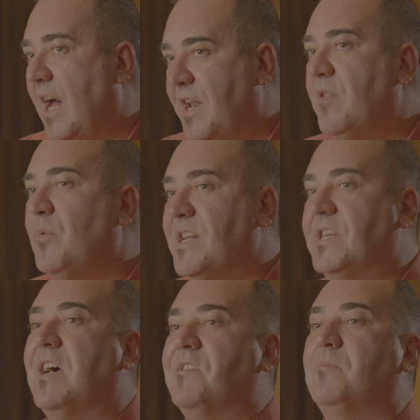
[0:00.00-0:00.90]
Another way to
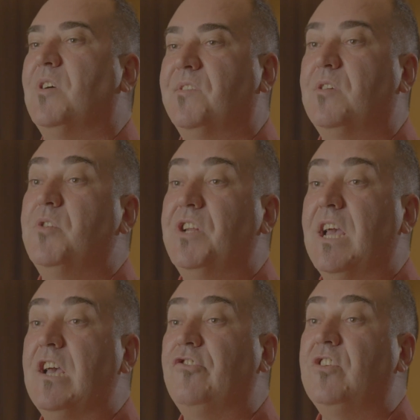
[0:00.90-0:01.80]
customize
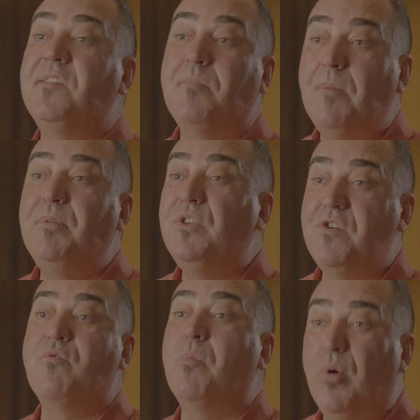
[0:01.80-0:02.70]
communication is by
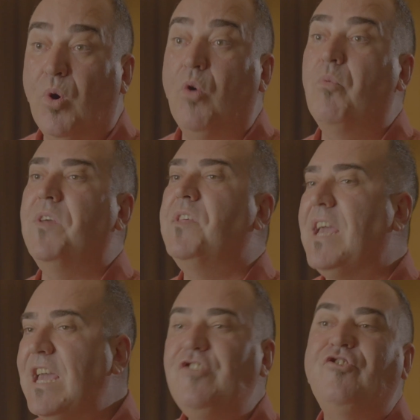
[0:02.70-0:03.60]
building rapport with
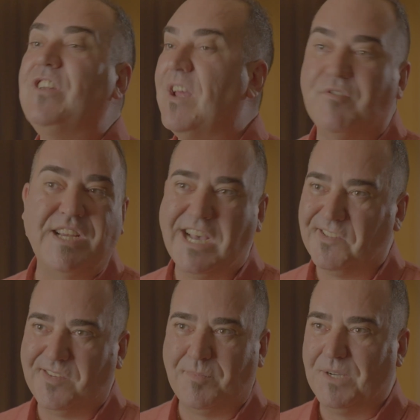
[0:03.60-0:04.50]
each and every
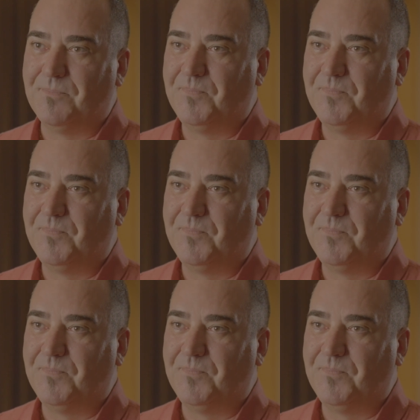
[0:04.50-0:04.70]
customer.